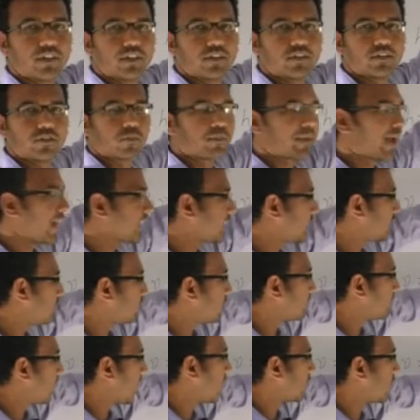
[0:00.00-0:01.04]
So
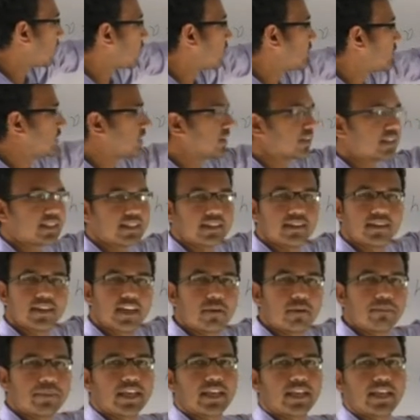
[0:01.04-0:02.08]
maximum electrons are
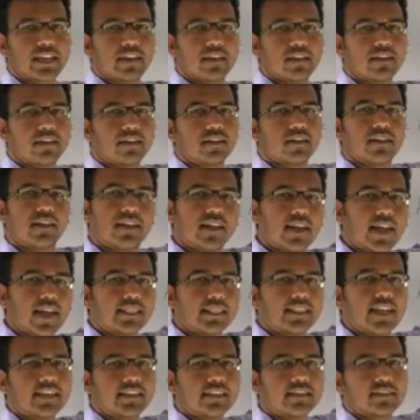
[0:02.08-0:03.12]
coming here,
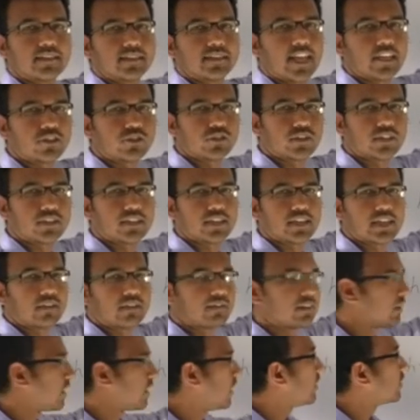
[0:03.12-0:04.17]
and that is the saturation
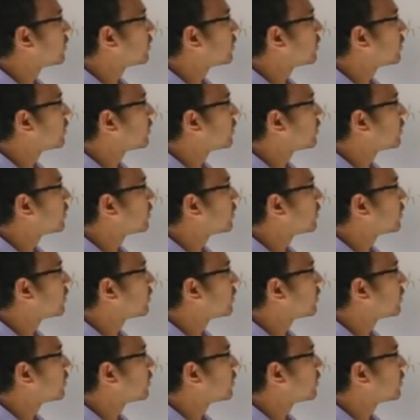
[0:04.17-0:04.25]
level.